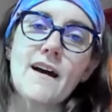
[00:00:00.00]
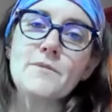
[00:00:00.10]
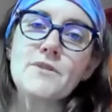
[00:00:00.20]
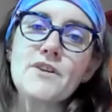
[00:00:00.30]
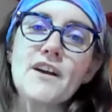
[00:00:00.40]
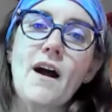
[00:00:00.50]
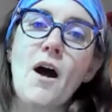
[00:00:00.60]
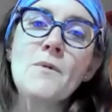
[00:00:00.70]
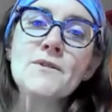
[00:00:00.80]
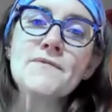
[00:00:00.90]
I'm sure you can
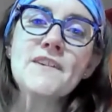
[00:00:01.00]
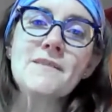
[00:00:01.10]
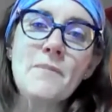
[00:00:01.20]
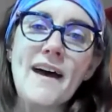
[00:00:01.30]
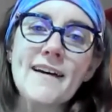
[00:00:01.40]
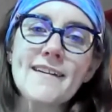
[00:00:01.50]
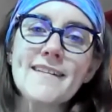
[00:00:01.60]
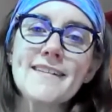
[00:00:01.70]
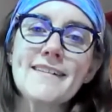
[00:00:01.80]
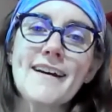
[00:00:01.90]
almost feel the paddle
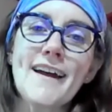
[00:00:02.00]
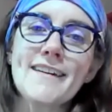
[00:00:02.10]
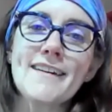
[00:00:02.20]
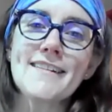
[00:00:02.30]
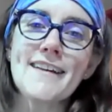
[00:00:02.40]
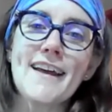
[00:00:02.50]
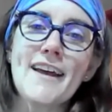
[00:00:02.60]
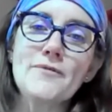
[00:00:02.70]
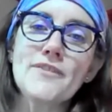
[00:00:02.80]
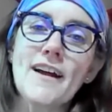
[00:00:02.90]
in your hand in the
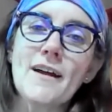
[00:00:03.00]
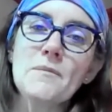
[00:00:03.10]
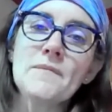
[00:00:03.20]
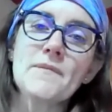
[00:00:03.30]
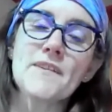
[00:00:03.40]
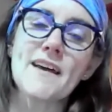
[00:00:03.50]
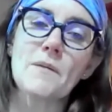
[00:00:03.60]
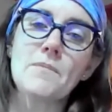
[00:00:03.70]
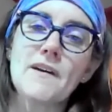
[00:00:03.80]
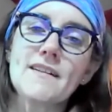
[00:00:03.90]
A-frame with
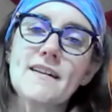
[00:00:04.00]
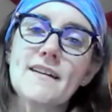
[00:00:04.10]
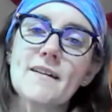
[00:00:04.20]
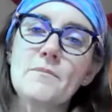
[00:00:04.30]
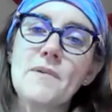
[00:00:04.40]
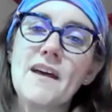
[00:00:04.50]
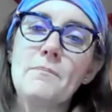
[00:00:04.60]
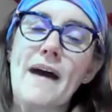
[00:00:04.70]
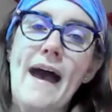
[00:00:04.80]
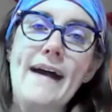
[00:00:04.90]
that
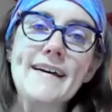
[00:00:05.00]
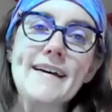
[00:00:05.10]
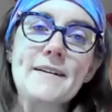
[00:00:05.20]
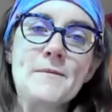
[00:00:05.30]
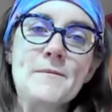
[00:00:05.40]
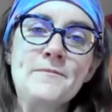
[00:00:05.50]
big back.